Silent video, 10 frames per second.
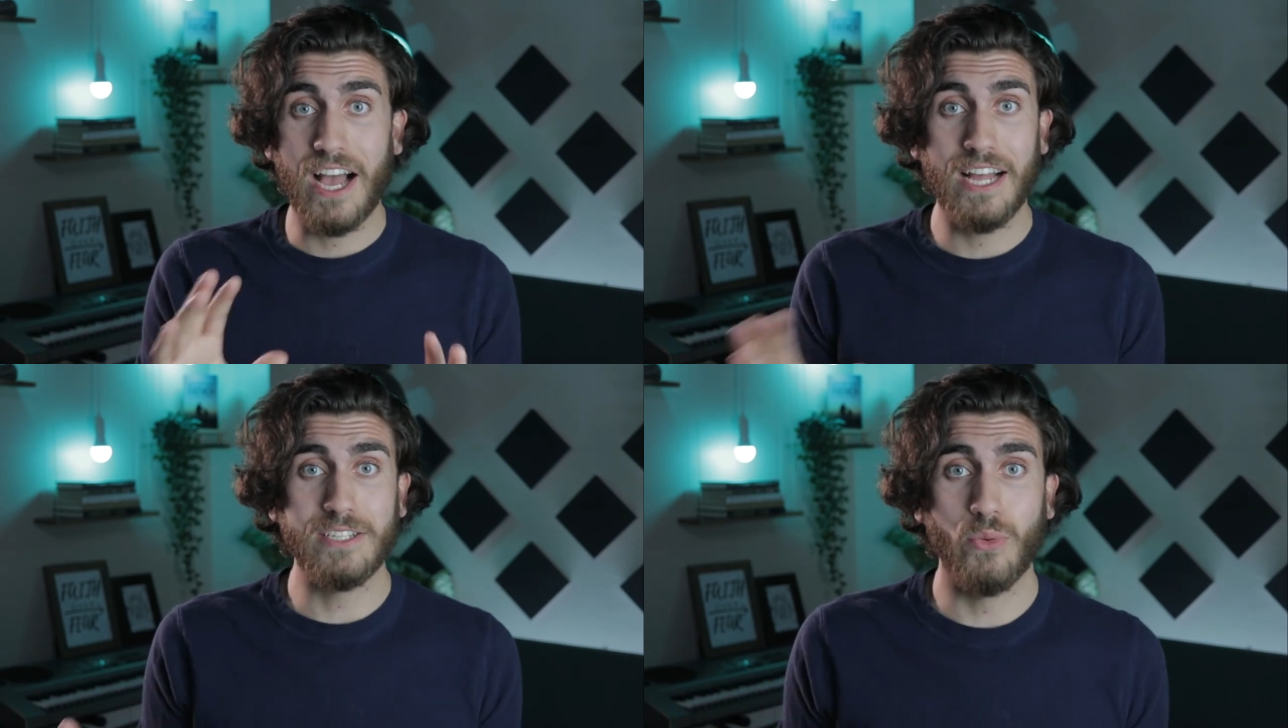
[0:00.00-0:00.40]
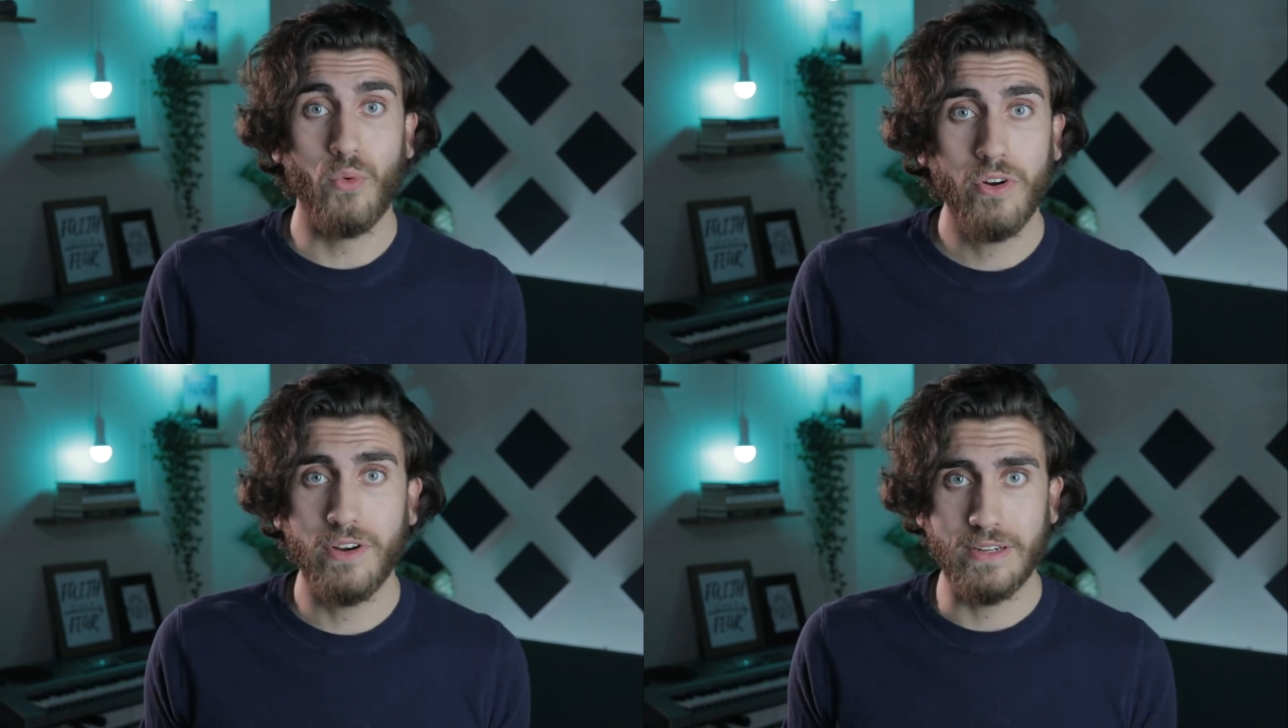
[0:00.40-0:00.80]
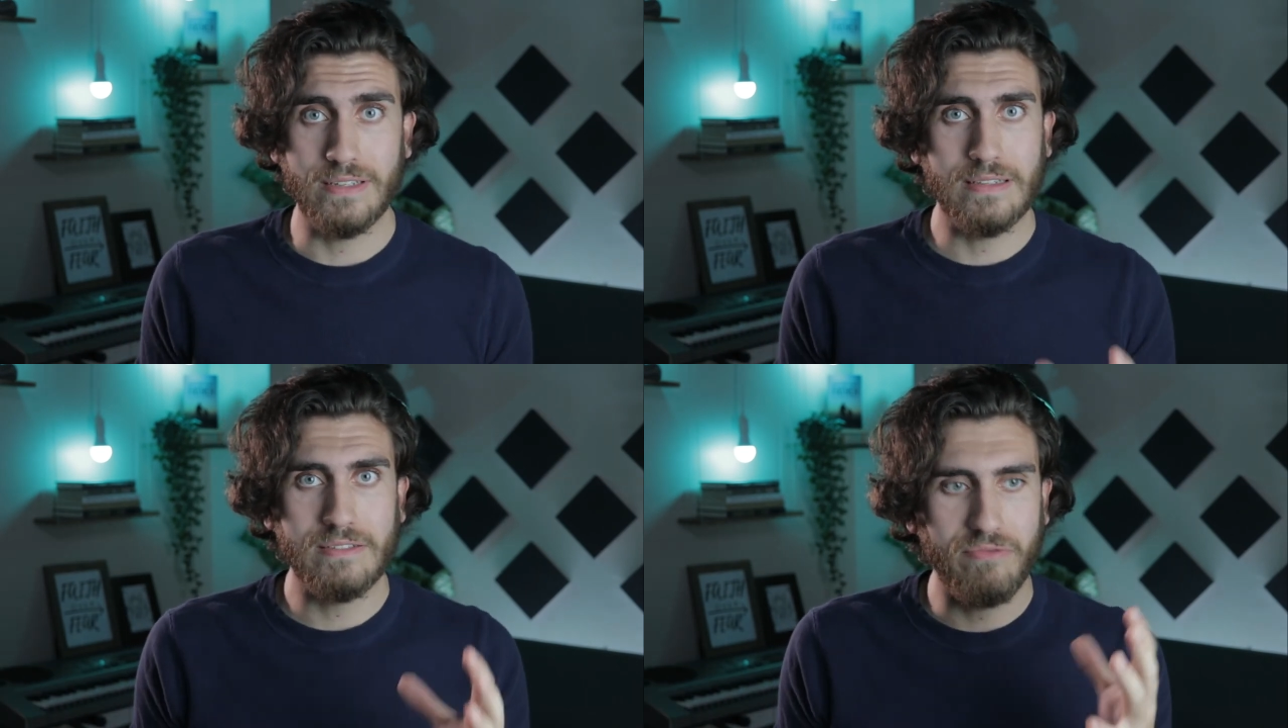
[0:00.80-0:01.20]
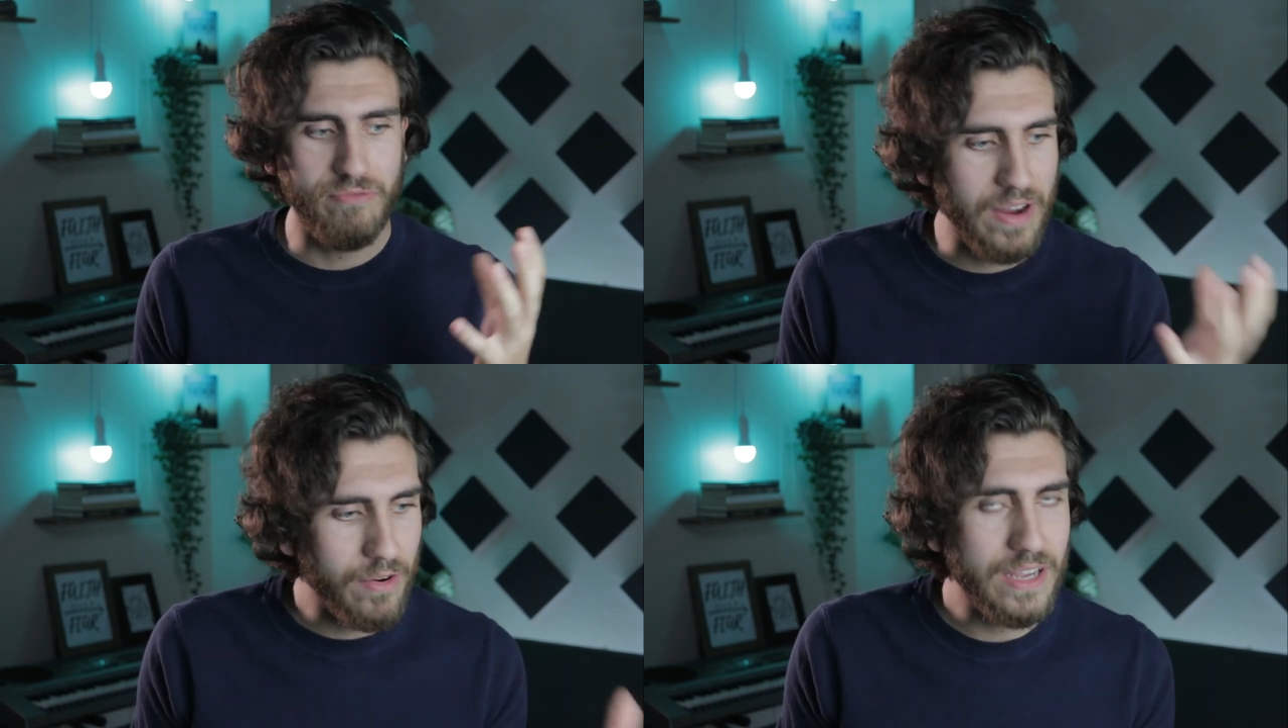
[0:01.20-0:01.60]
God's word is it's
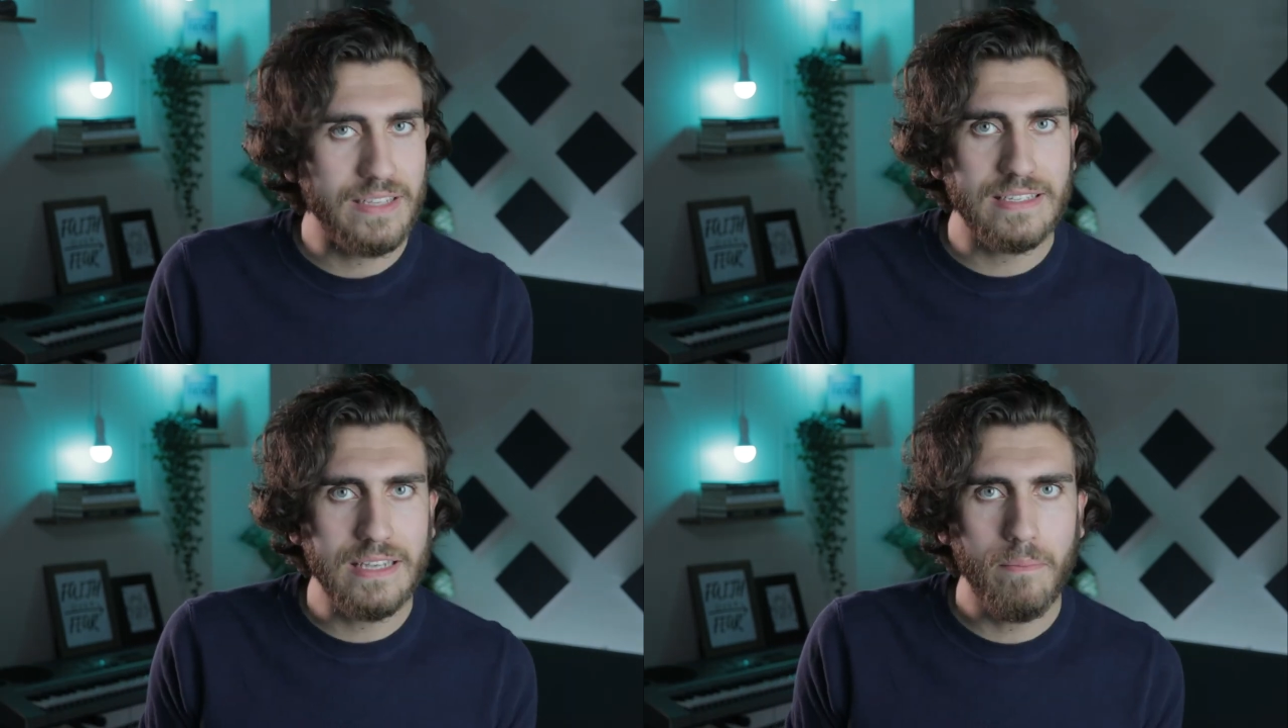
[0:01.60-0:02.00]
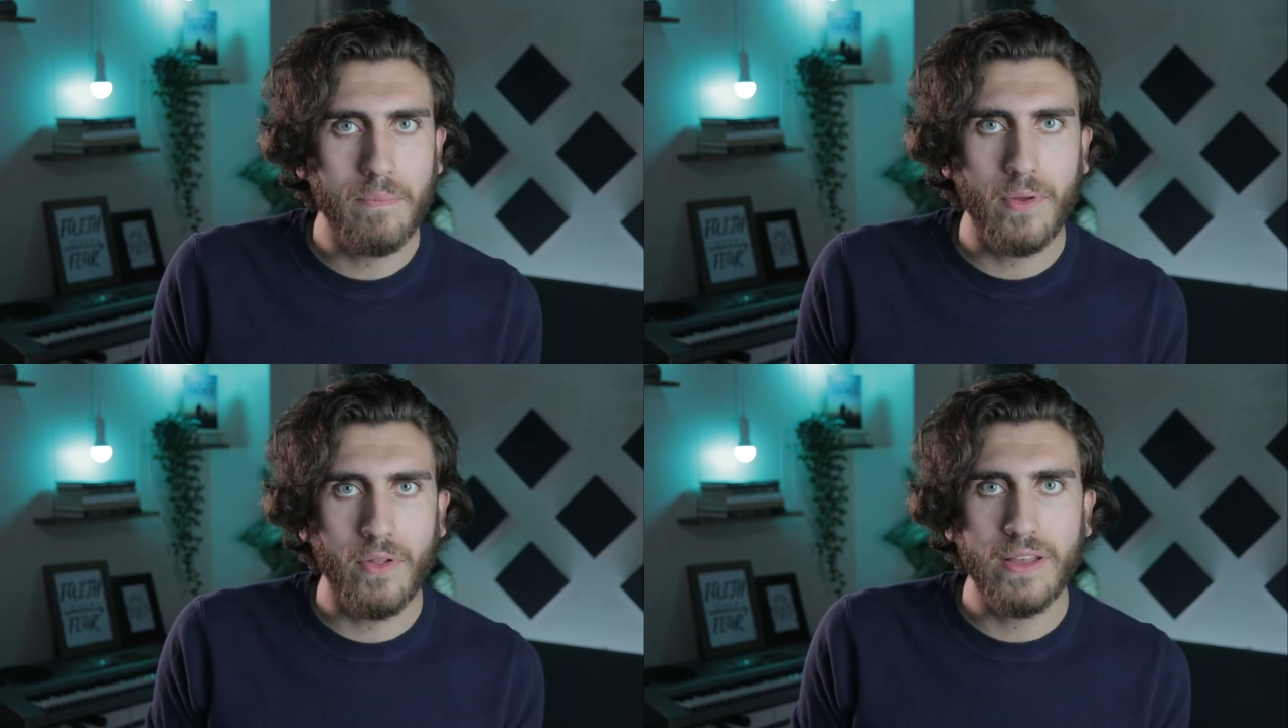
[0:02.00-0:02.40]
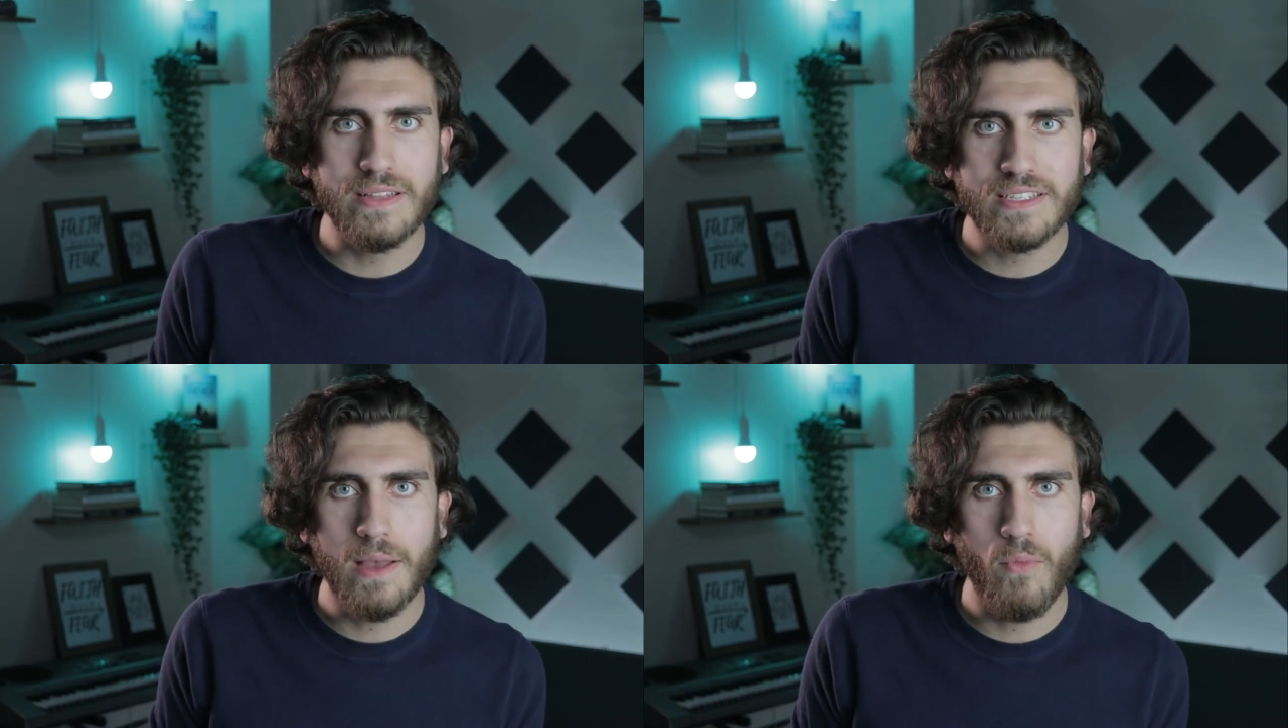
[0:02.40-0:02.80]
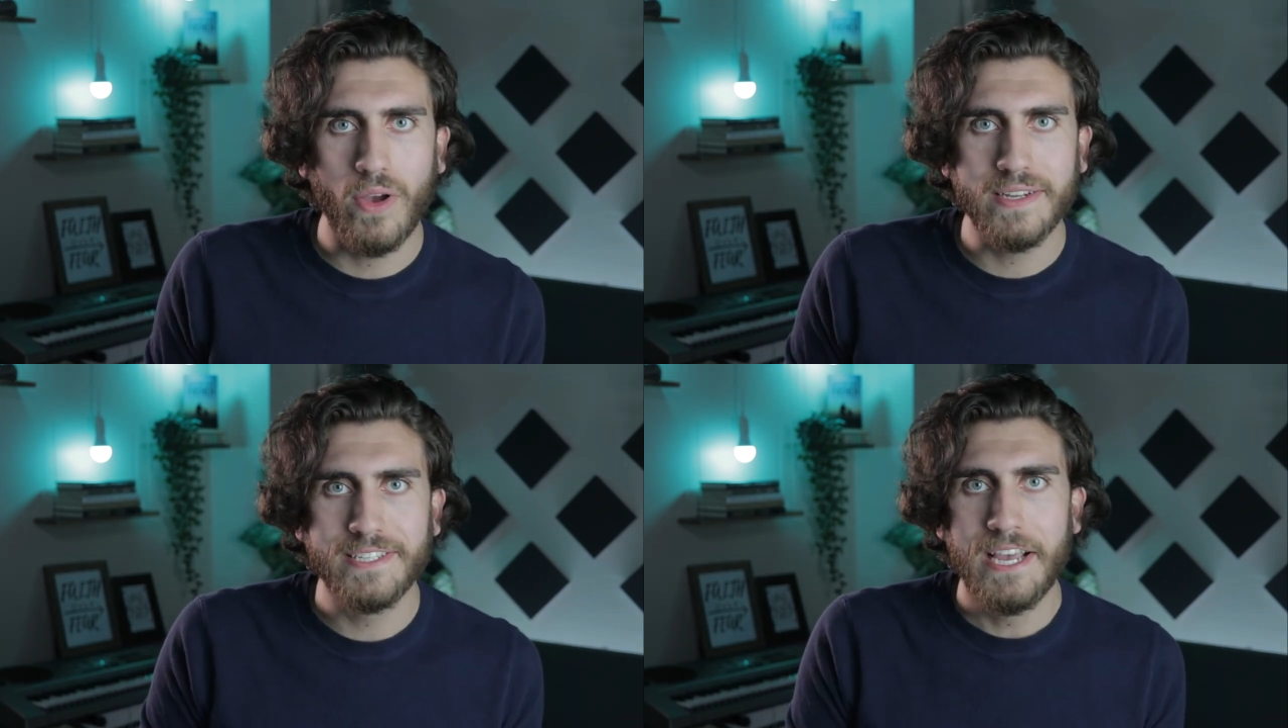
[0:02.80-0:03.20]
very simple in some
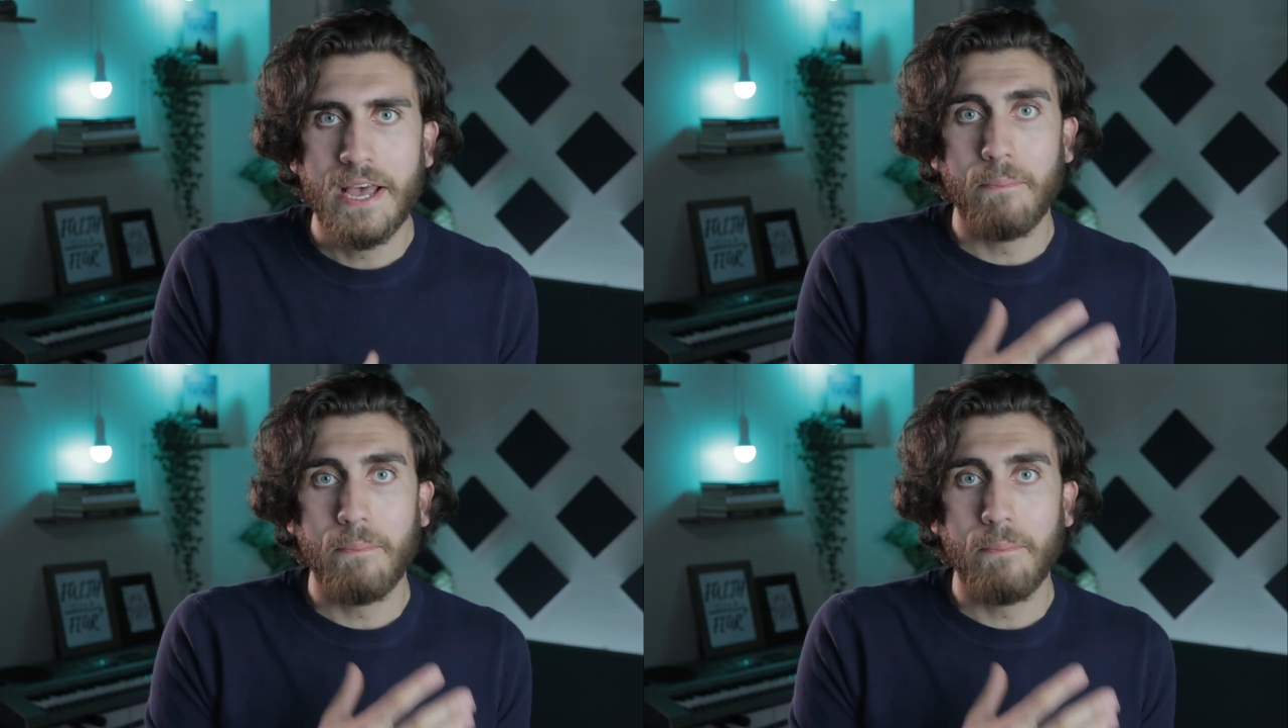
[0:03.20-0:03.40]
ways,